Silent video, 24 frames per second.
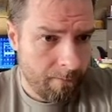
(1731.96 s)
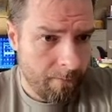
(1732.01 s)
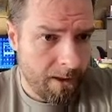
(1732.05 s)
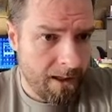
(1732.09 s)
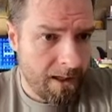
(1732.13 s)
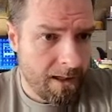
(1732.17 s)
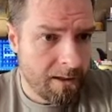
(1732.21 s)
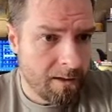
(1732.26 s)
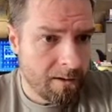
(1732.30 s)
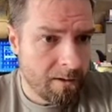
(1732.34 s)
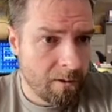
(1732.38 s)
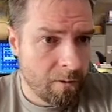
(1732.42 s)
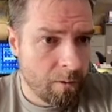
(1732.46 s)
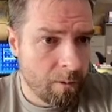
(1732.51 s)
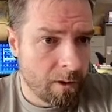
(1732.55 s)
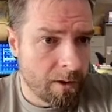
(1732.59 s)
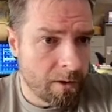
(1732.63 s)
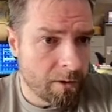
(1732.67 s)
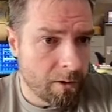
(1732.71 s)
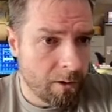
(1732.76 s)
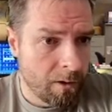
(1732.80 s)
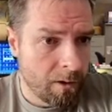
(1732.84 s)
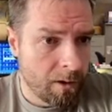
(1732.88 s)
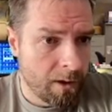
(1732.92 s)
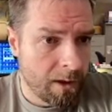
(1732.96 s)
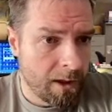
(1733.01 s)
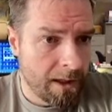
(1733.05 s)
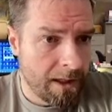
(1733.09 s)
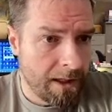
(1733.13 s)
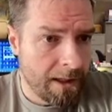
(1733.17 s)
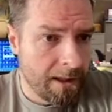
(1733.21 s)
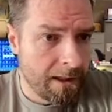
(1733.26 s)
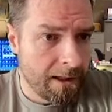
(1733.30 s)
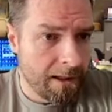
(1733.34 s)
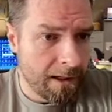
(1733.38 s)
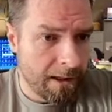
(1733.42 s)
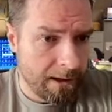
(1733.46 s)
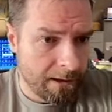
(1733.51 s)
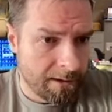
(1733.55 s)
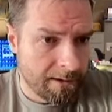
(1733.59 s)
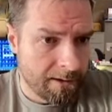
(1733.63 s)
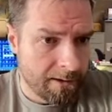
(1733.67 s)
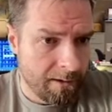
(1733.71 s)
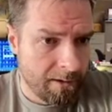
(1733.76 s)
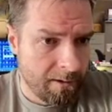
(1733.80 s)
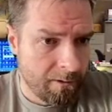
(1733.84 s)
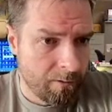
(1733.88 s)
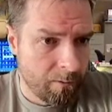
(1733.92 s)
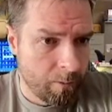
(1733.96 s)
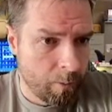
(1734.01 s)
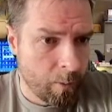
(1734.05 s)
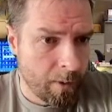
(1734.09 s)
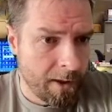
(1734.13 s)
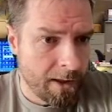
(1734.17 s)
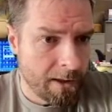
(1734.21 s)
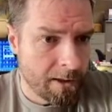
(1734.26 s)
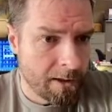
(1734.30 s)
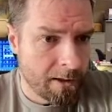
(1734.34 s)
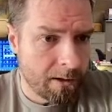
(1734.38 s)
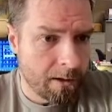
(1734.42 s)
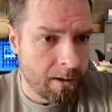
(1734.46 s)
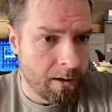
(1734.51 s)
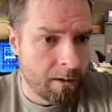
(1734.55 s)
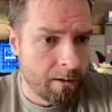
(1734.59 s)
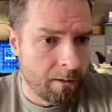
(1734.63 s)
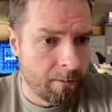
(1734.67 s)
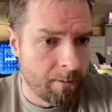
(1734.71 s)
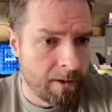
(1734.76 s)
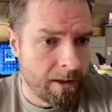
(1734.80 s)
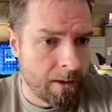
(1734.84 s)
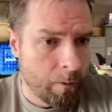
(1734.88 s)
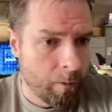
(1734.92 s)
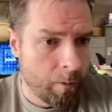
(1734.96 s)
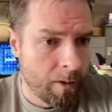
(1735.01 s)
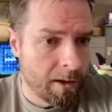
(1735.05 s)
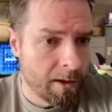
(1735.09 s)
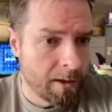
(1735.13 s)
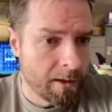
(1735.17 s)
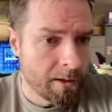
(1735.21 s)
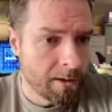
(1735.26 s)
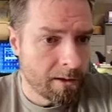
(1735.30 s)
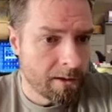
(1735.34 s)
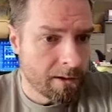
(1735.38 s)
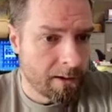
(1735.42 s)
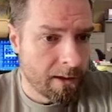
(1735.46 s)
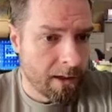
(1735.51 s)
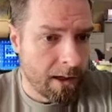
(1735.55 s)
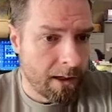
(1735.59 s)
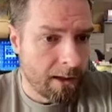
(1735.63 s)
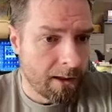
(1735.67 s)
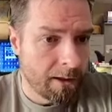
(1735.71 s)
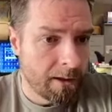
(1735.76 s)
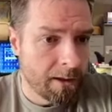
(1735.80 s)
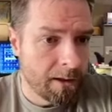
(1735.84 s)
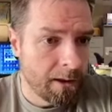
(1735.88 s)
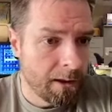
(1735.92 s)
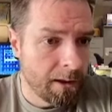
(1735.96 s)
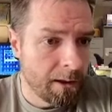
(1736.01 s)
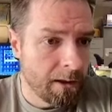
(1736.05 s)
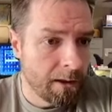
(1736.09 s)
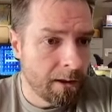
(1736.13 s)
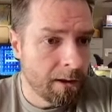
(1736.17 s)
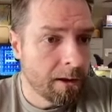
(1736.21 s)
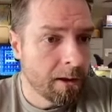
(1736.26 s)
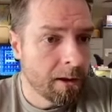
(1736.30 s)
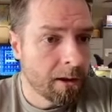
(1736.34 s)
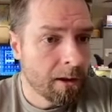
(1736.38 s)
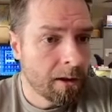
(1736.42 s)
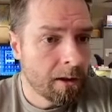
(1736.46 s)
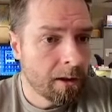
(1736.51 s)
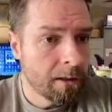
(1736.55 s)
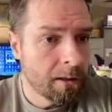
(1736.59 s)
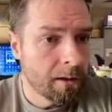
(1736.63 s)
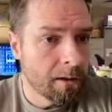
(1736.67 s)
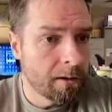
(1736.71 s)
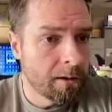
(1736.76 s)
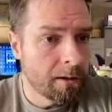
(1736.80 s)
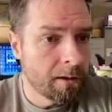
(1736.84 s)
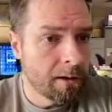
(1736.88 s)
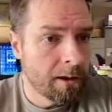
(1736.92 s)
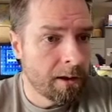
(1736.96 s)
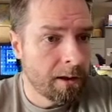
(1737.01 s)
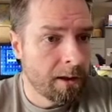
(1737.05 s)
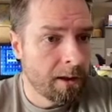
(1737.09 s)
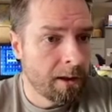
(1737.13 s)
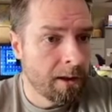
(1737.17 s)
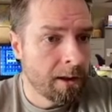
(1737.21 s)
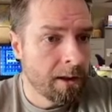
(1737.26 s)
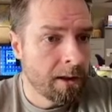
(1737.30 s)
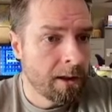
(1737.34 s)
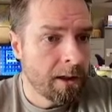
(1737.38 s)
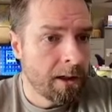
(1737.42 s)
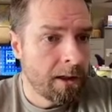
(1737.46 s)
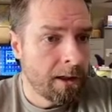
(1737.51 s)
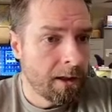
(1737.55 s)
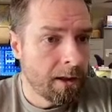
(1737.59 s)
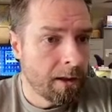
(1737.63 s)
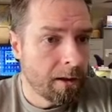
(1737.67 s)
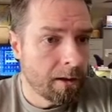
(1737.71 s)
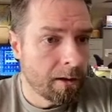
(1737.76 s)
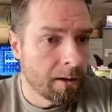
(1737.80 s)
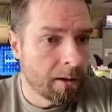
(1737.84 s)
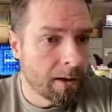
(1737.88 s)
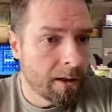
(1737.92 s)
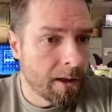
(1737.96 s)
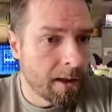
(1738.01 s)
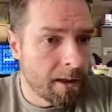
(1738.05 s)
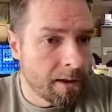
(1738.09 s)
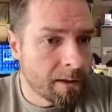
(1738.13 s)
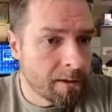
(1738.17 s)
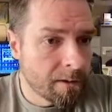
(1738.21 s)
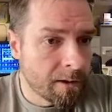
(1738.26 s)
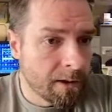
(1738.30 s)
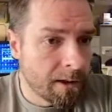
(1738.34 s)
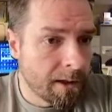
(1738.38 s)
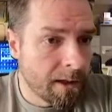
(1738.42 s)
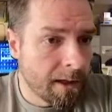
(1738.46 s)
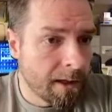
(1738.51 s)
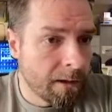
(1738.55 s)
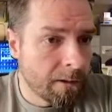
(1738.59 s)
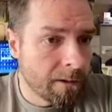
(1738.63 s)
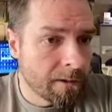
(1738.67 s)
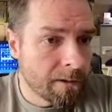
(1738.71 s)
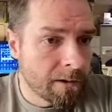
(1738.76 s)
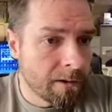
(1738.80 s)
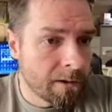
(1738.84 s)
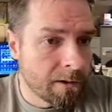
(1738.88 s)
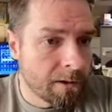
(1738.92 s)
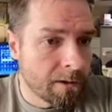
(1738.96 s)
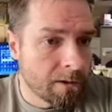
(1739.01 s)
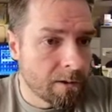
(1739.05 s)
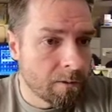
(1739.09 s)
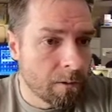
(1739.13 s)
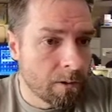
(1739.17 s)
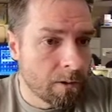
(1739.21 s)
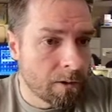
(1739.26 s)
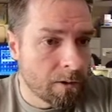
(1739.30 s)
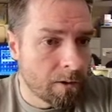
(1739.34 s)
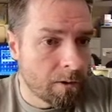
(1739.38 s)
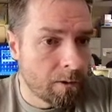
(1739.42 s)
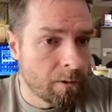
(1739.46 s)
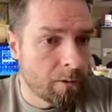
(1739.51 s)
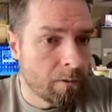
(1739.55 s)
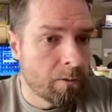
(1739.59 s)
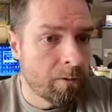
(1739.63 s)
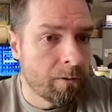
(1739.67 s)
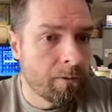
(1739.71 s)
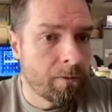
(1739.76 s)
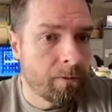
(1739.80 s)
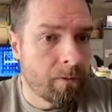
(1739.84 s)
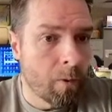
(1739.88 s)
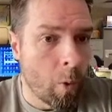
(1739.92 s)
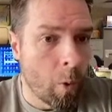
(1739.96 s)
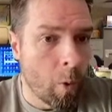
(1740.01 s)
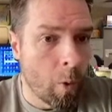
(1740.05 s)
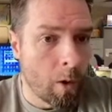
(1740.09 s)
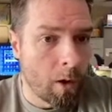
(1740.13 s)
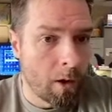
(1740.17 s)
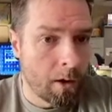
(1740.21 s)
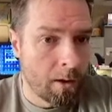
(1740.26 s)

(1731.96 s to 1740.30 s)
it's going to return an index of which column that was, 19, 13. In our case right now, it's going to return 4